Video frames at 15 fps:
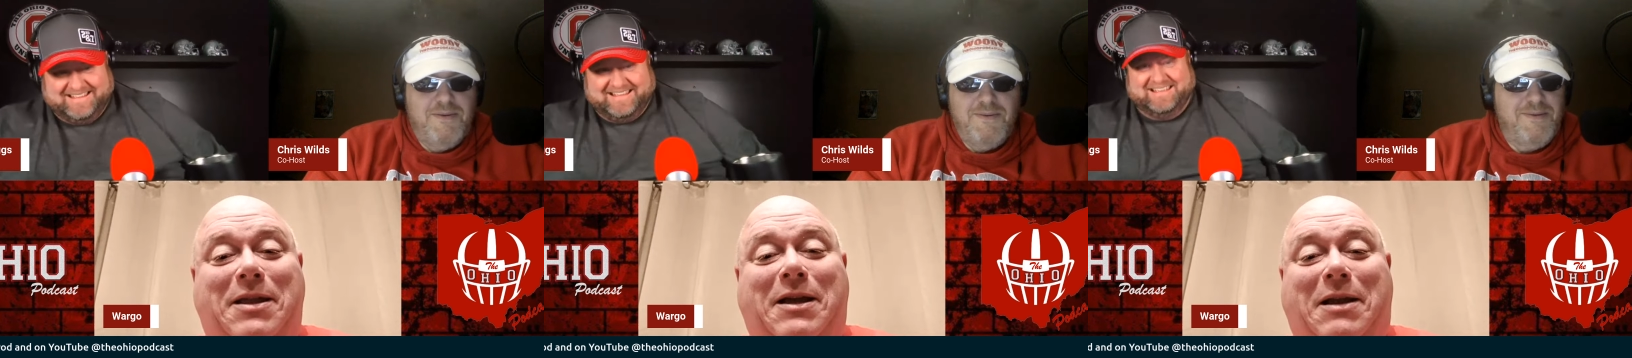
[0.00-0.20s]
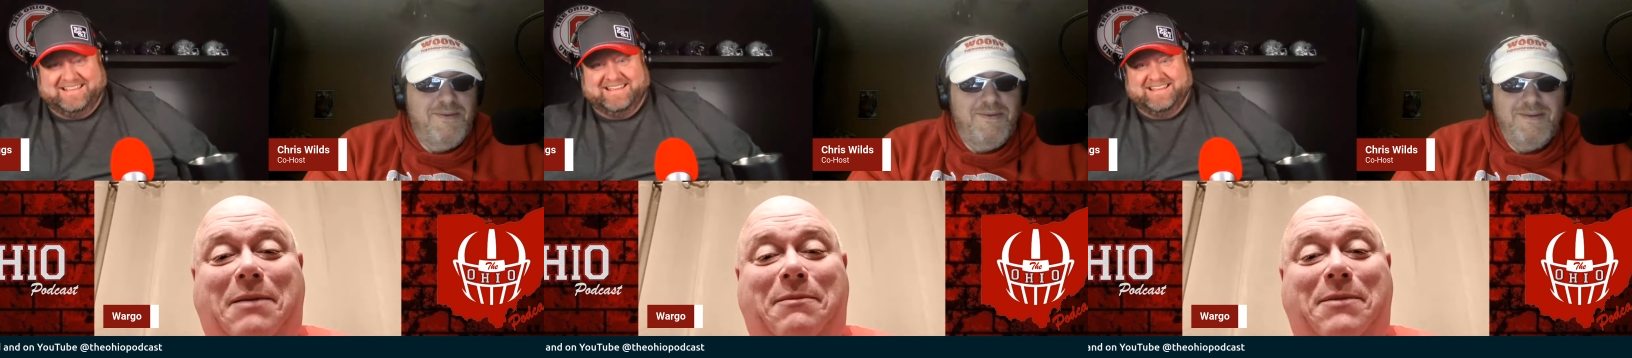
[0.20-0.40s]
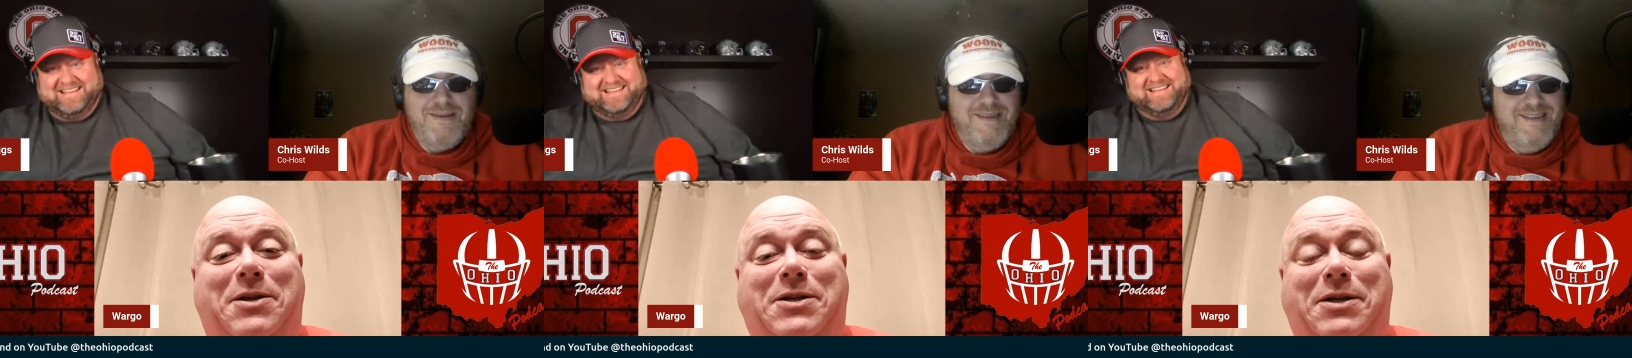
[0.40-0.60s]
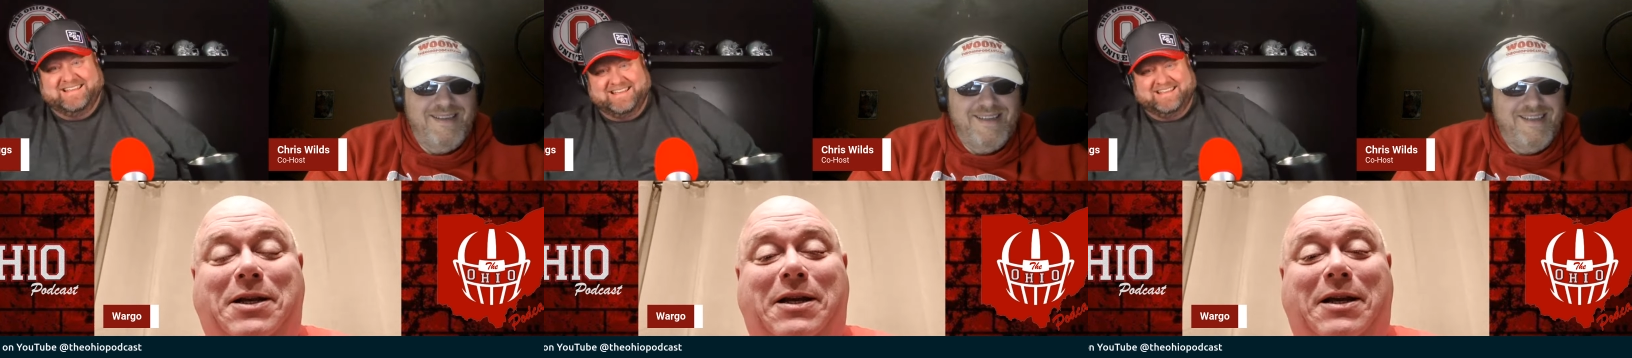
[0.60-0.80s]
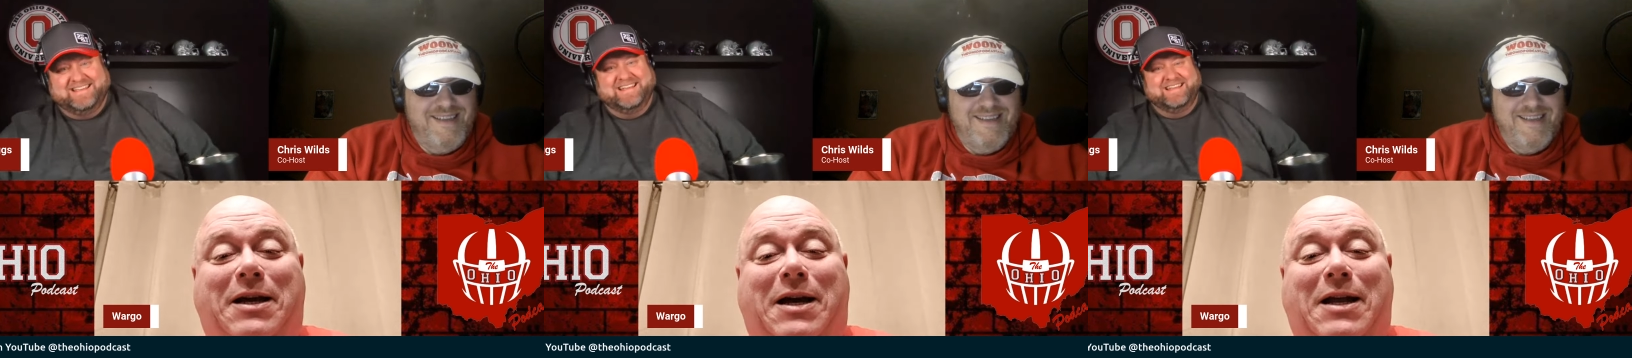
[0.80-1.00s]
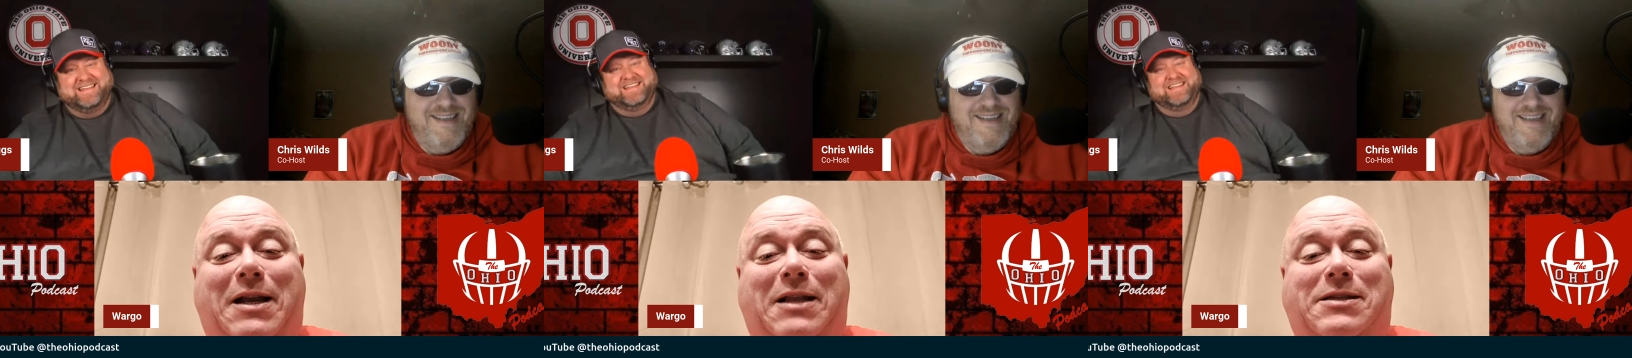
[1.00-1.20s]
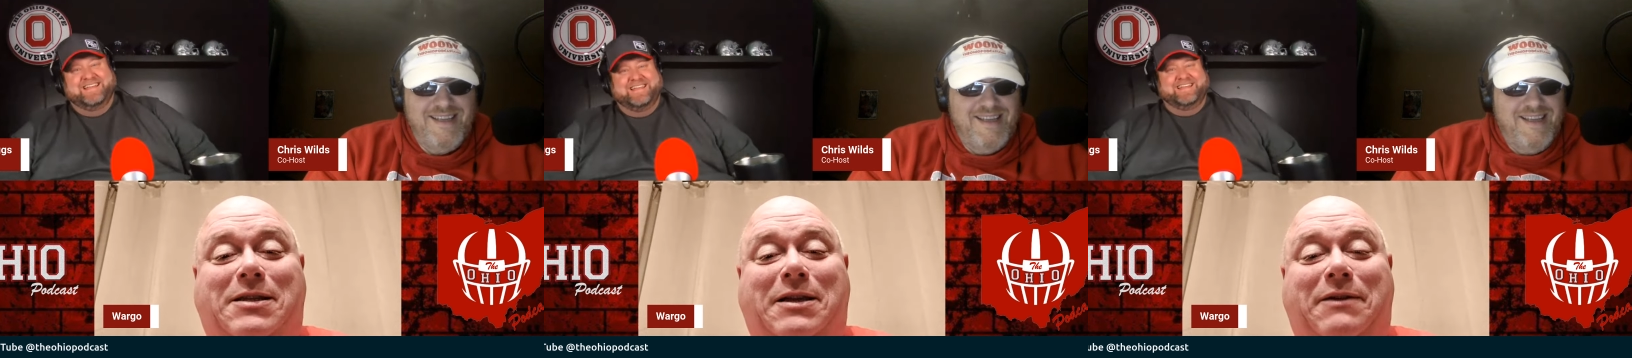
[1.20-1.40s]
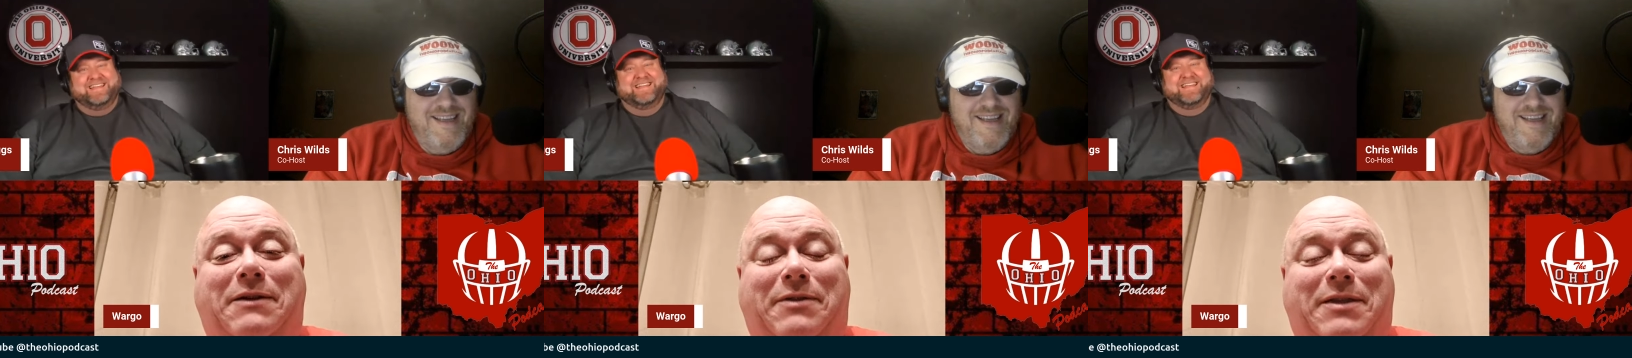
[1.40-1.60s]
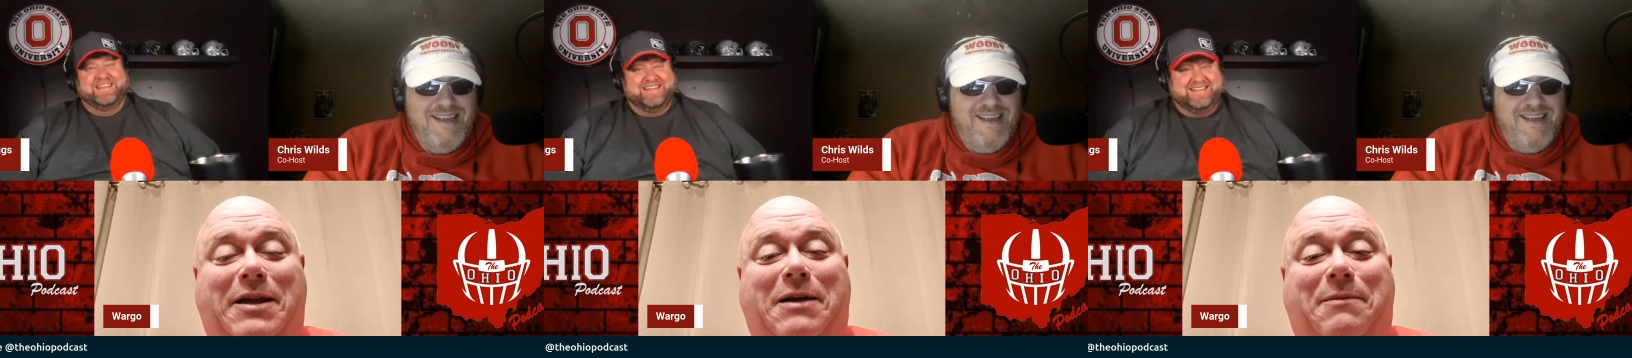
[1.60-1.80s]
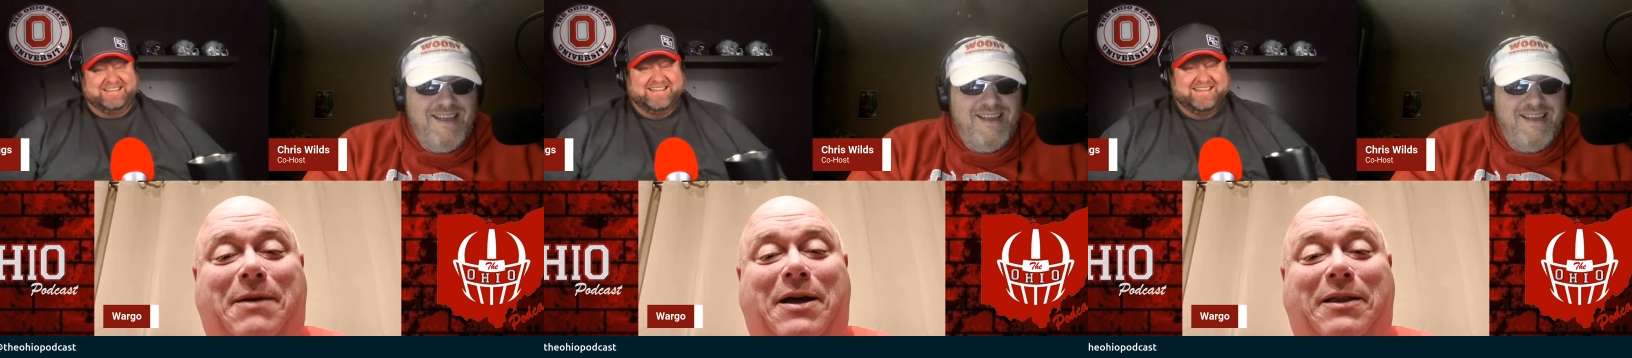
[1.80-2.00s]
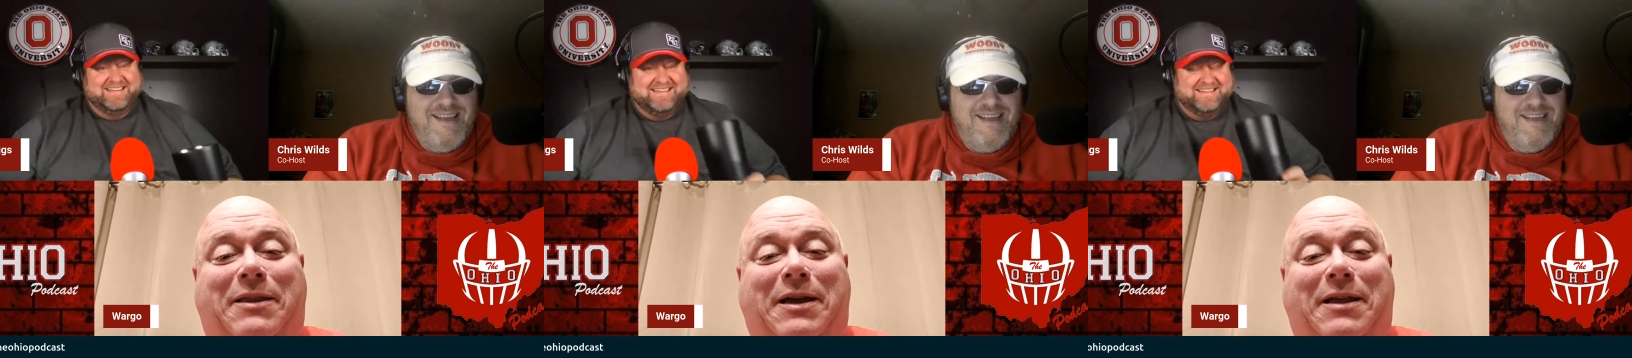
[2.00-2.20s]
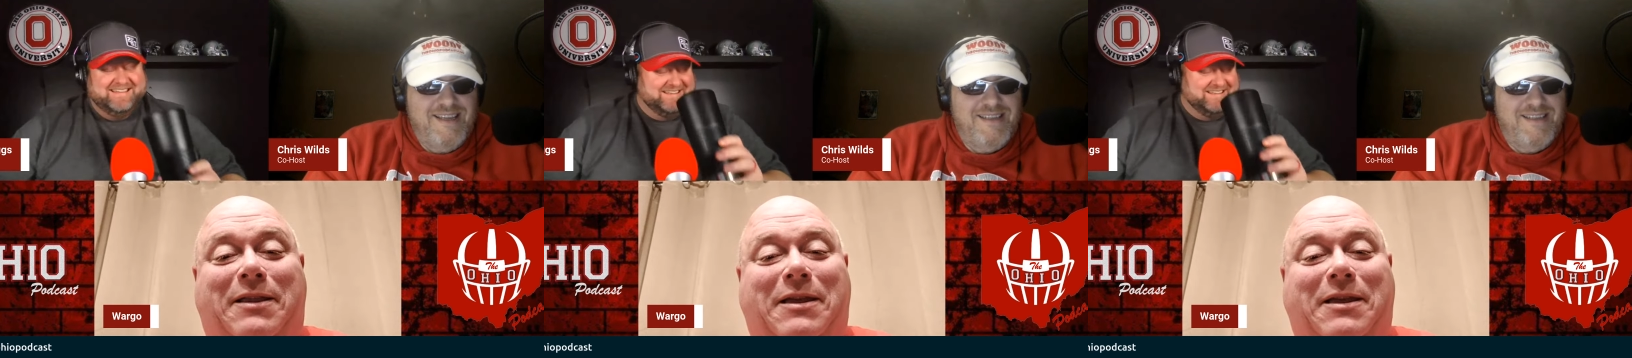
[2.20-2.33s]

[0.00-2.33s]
Speaker 1: you got a Michigan guy that's leaving. Think about that.